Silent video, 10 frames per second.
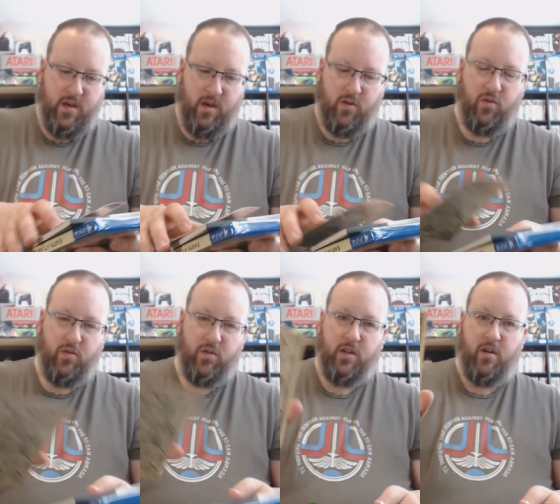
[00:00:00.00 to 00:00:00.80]
a cool
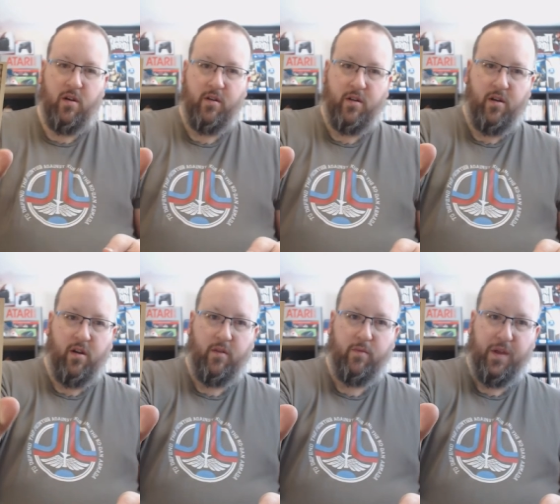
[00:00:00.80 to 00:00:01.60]
little art
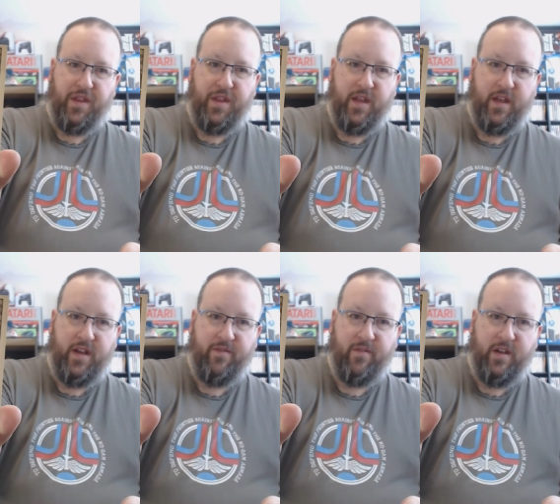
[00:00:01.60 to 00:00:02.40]
card with uh,
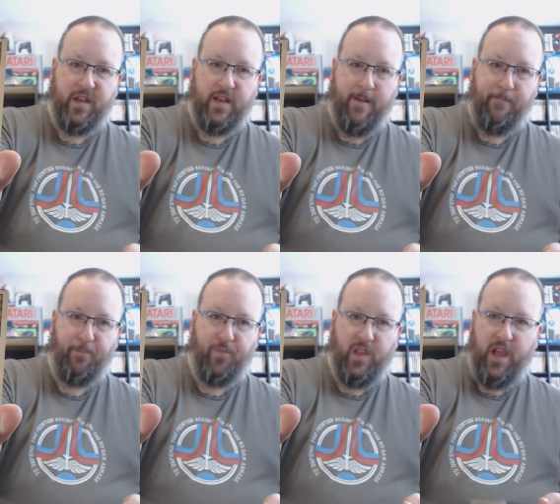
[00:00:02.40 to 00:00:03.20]
different
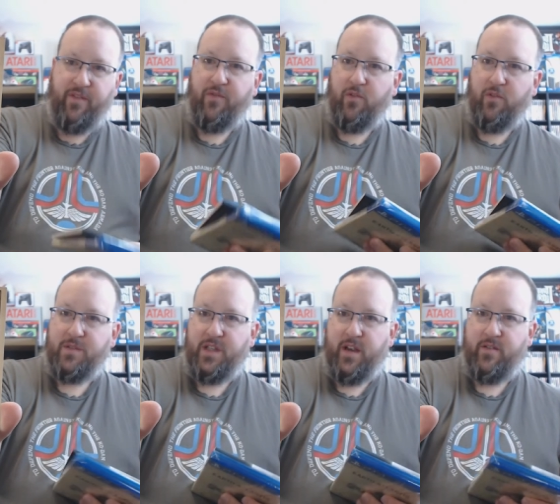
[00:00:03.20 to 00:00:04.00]
life forms
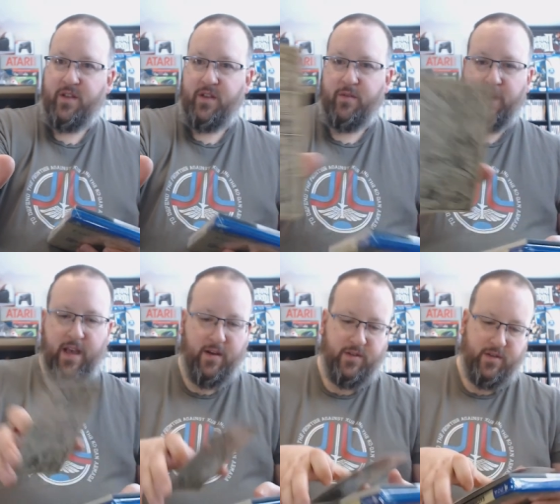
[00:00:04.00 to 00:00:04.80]
there that you
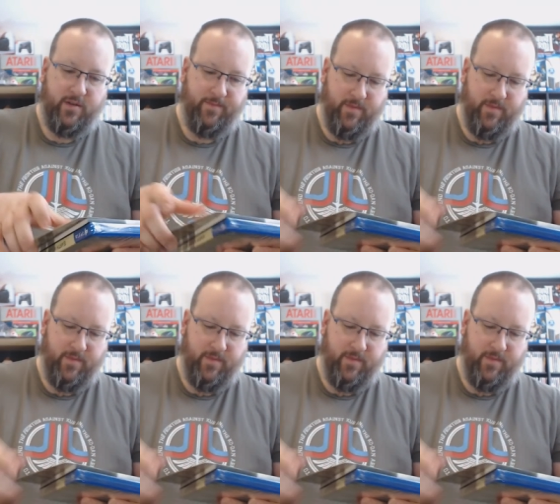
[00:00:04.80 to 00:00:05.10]
encounter.